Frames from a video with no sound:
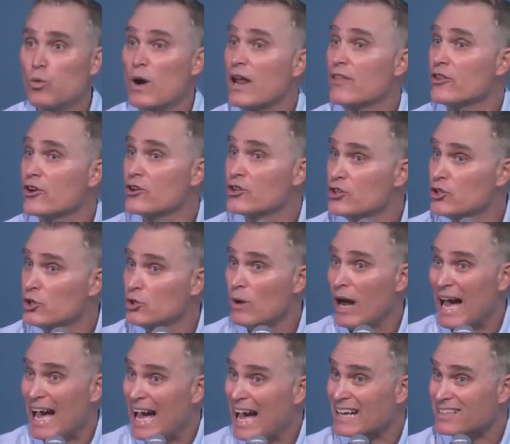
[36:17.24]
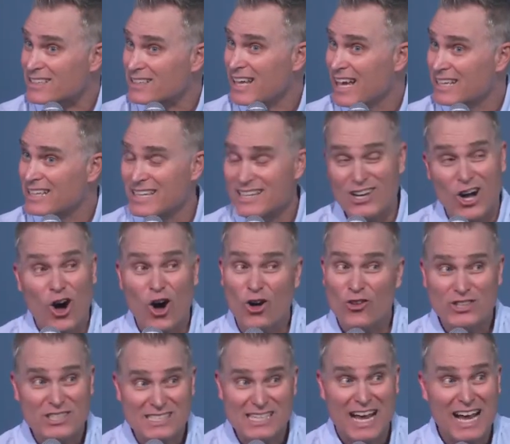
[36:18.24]
whether you act like it
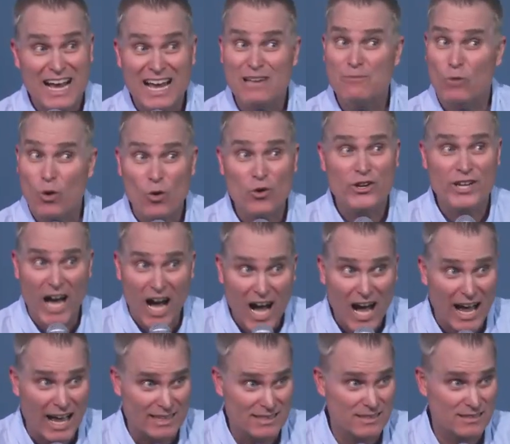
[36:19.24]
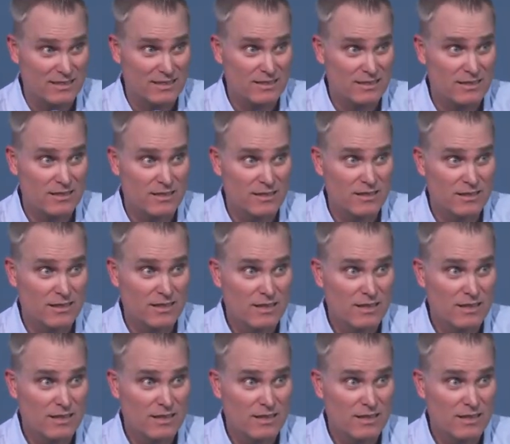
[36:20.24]
all the time or not. Yeah.